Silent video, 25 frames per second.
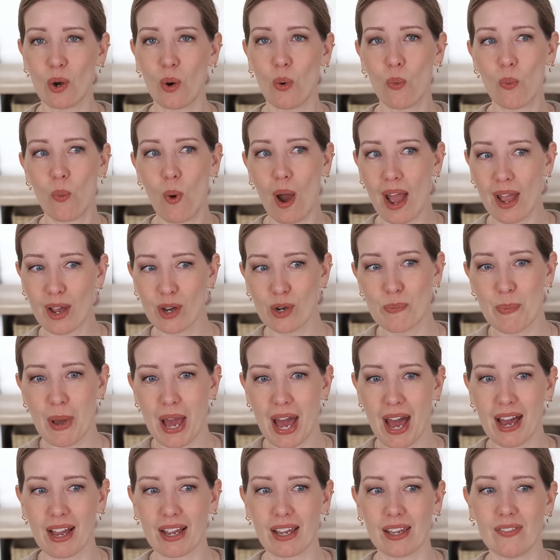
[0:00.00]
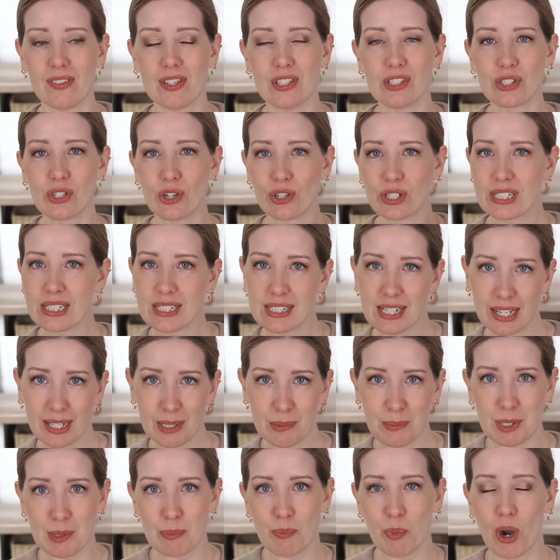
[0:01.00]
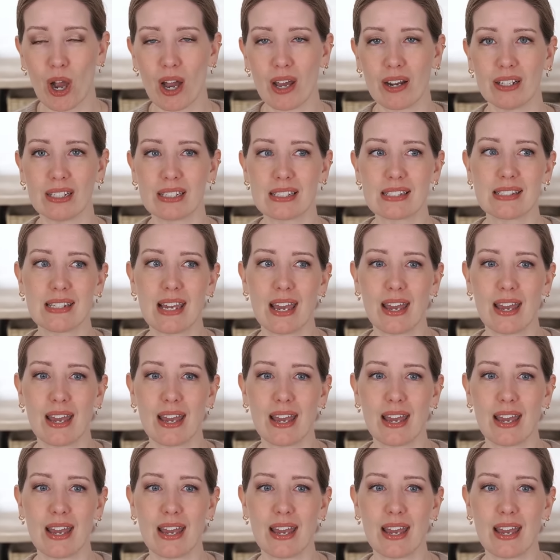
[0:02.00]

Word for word: a while back, and they started sending me products.